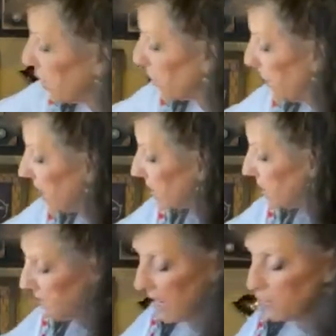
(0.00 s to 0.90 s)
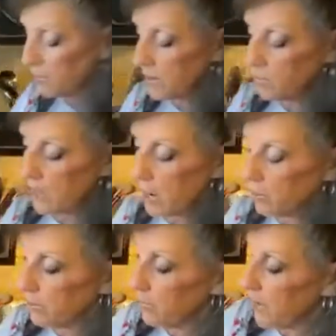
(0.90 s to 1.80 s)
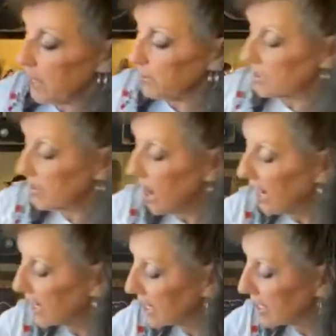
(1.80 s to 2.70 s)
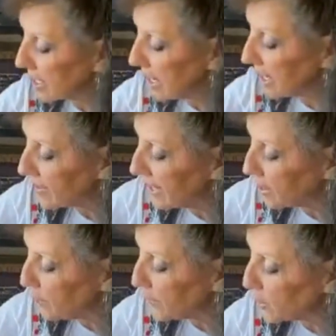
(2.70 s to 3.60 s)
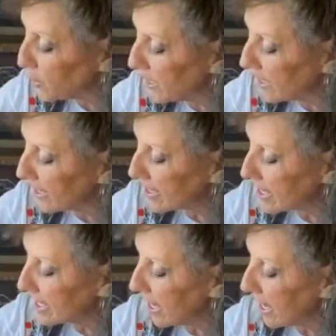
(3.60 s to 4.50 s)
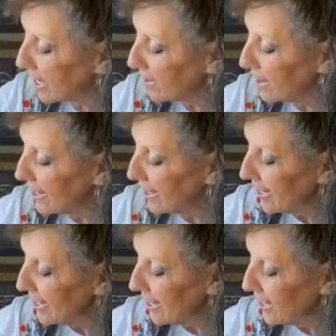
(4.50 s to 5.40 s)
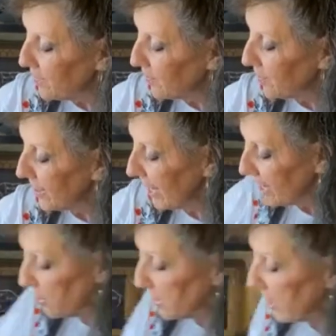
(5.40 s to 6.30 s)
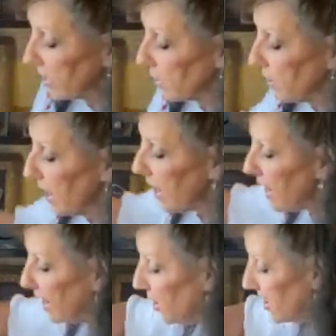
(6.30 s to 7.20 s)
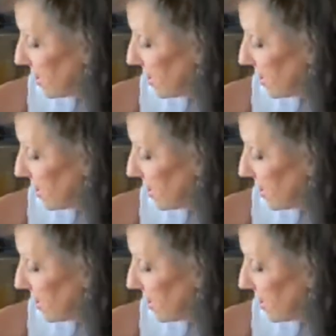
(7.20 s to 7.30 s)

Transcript: Okay, great. That would be fabulous. Hi, Anisa. Thank you for joining us today. Thank you, thank you. Hey,